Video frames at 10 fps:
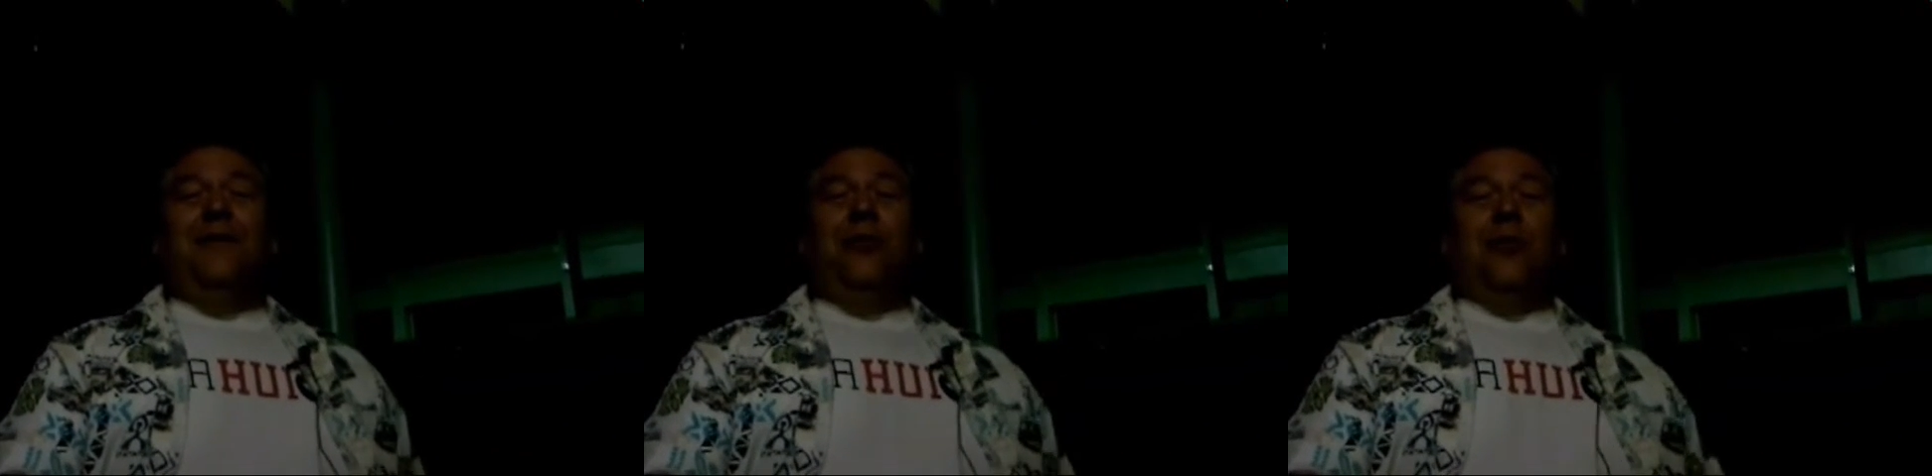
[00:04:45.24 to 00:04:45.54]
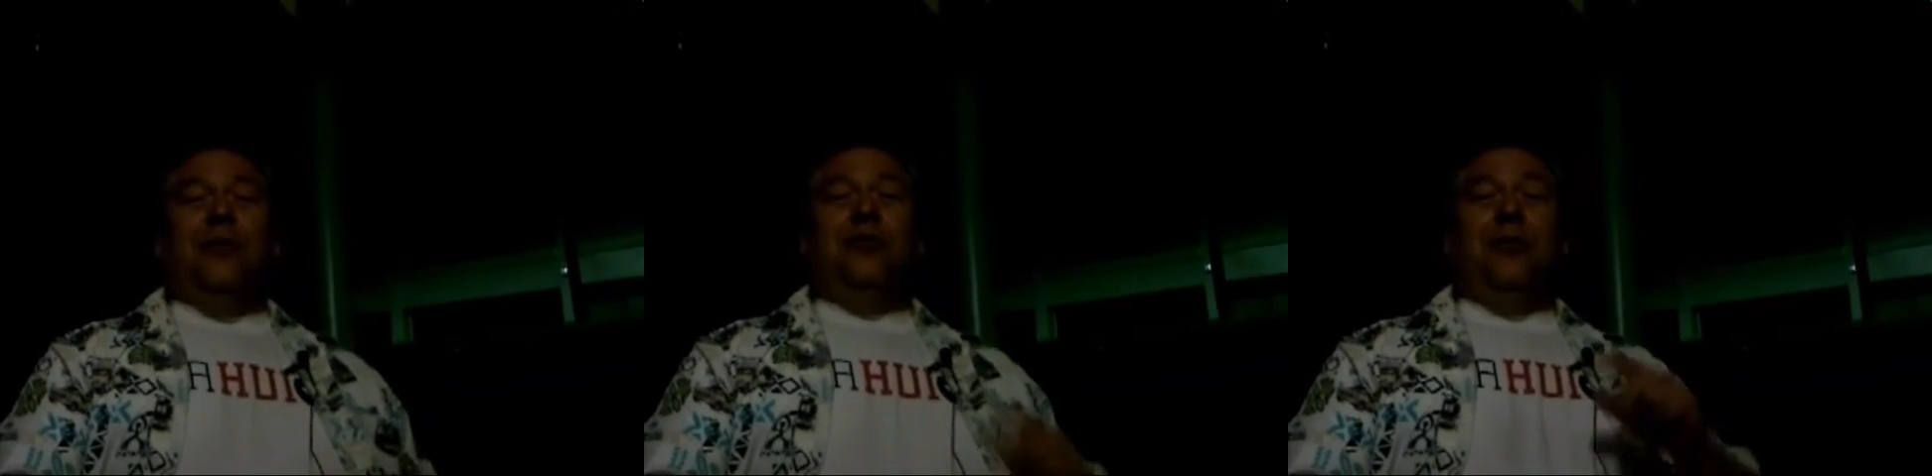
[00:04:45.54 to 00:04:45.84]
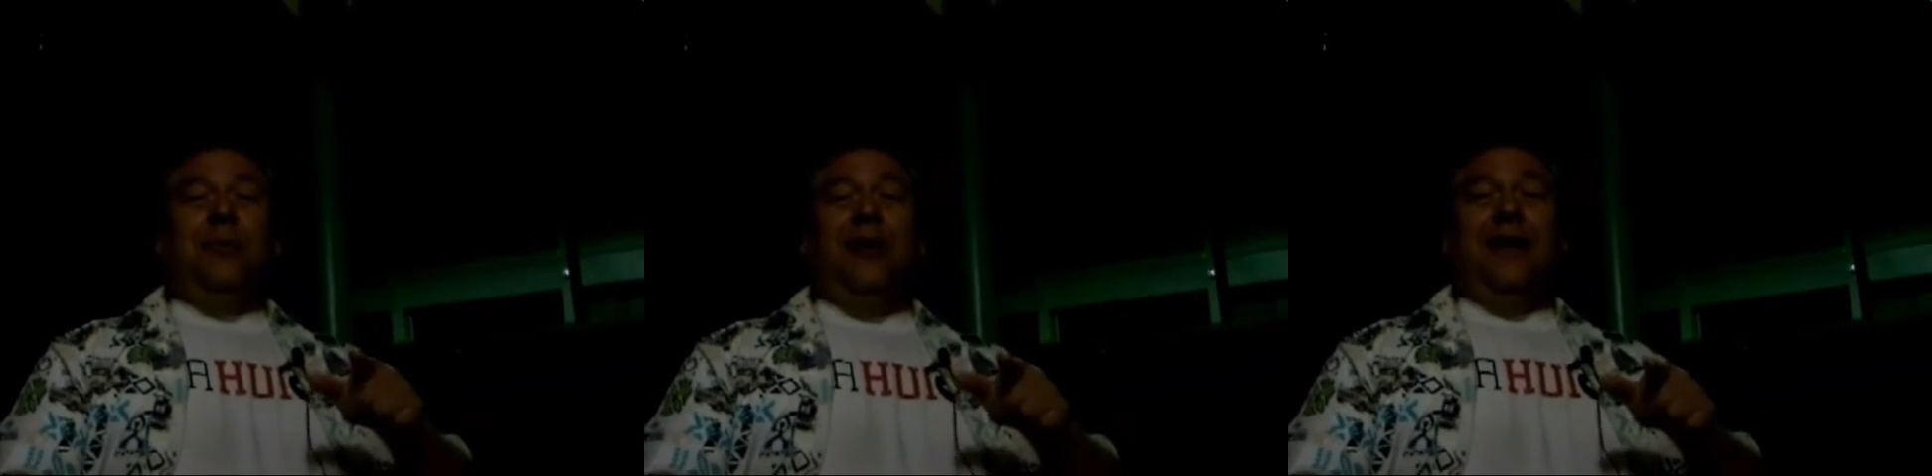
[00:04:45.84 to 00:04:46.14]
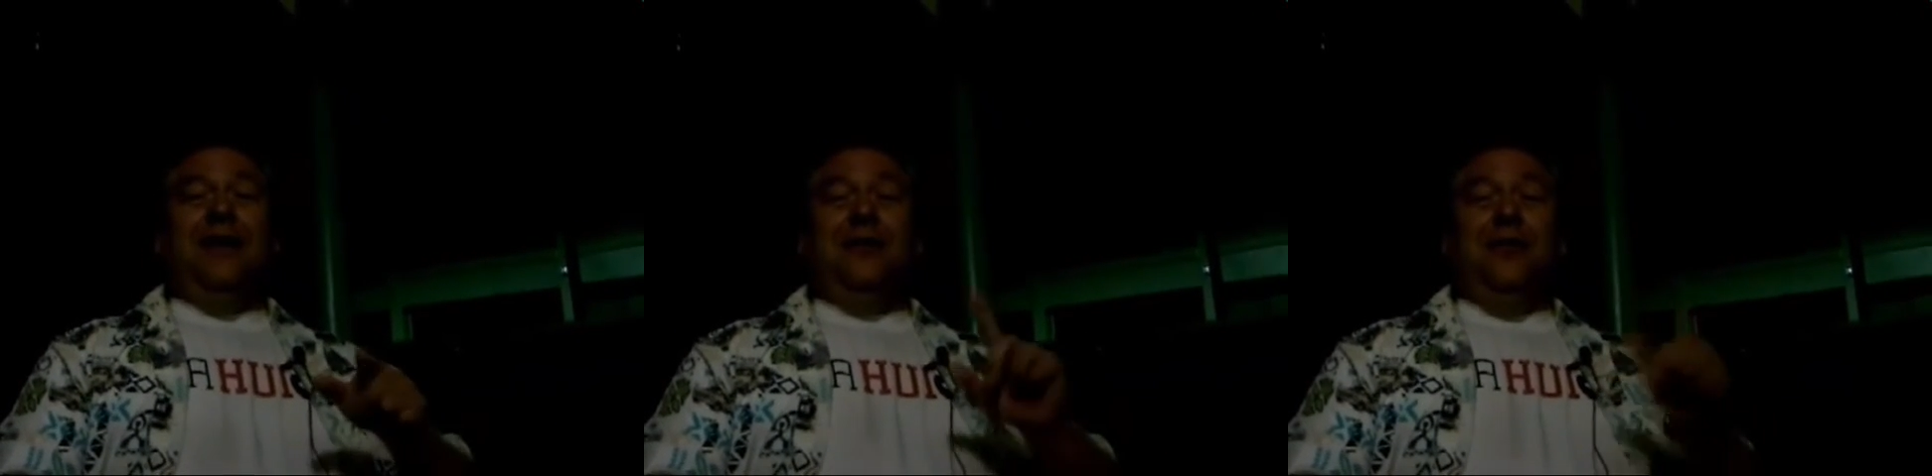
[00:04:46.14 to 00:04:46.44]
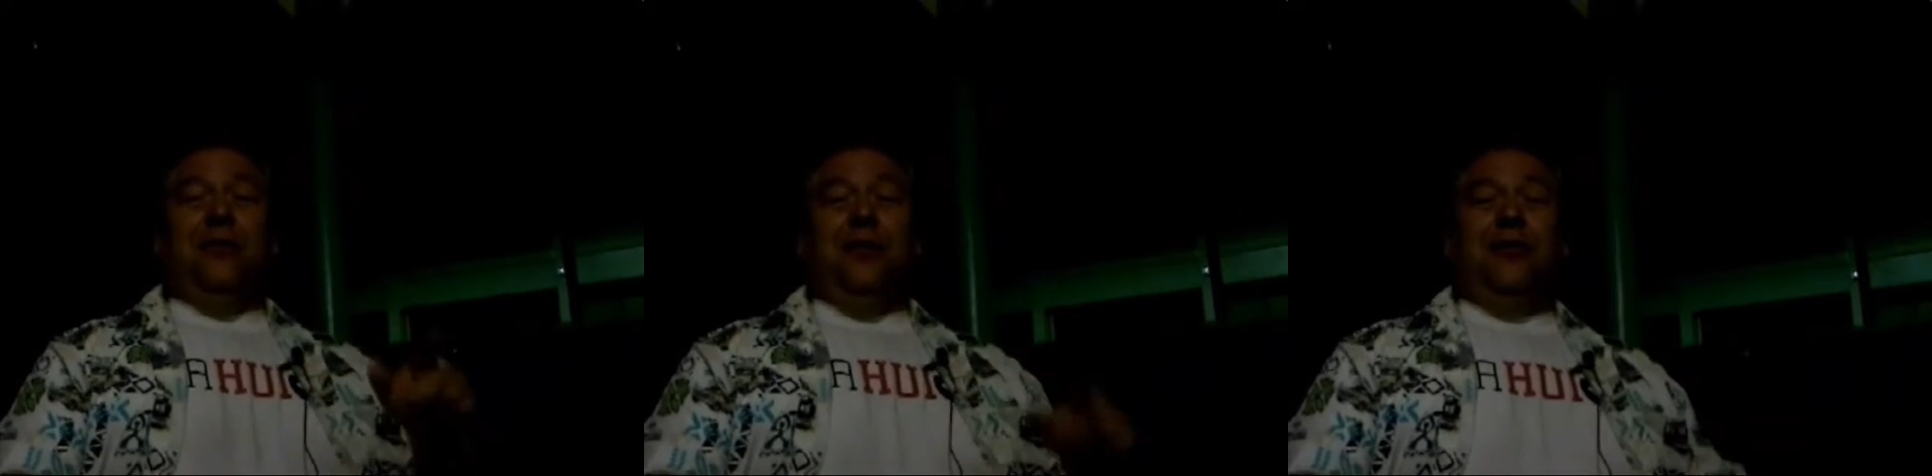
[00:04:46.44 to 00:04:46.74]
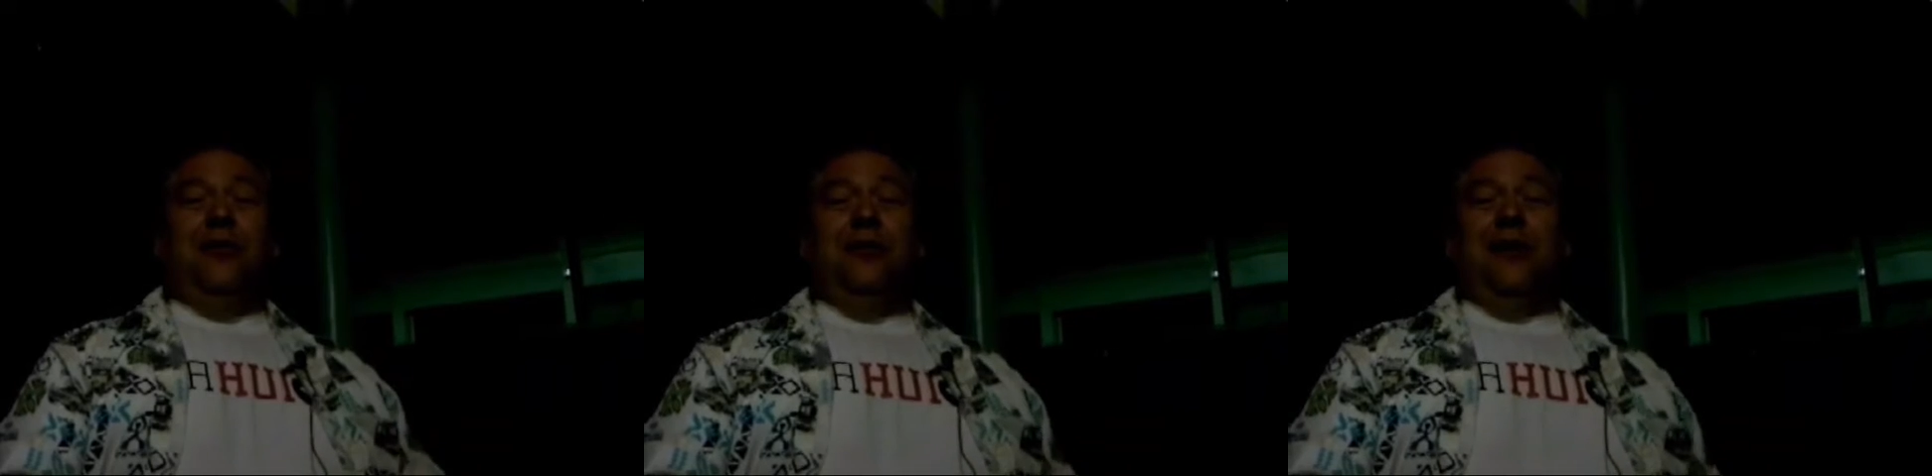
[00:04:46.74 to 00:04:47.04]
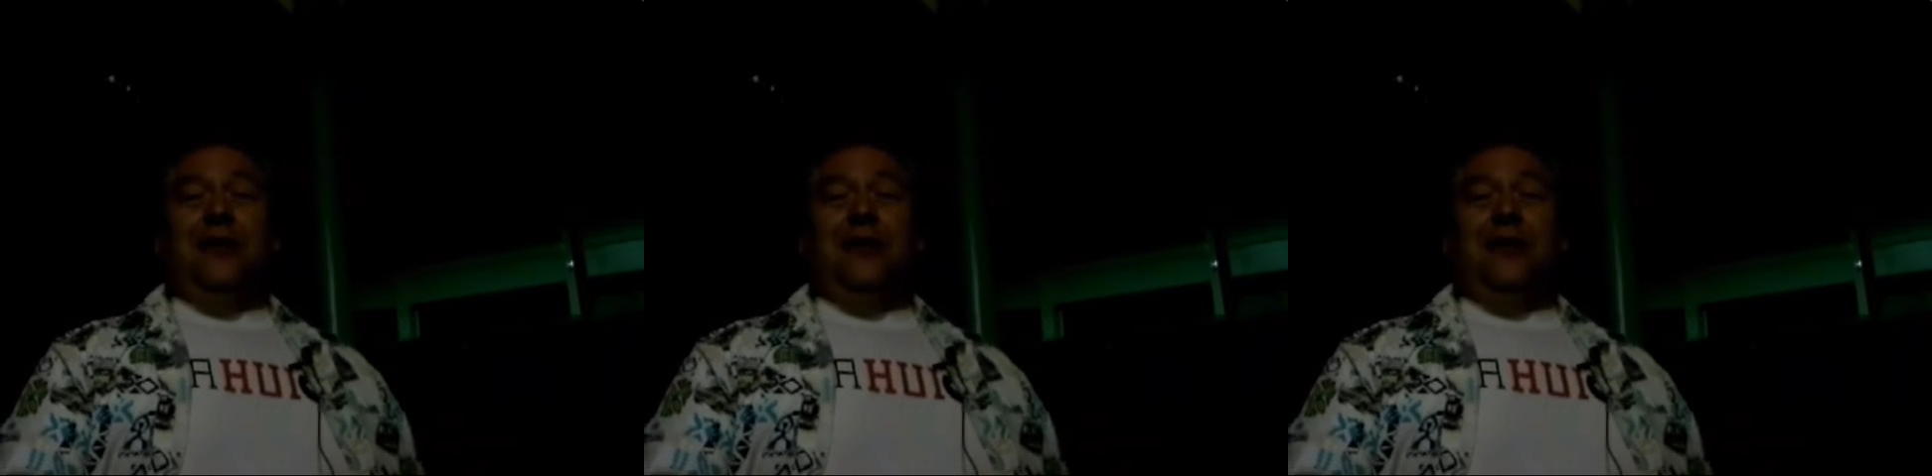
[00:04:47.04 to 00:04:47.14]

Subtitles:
for triple X, The Return of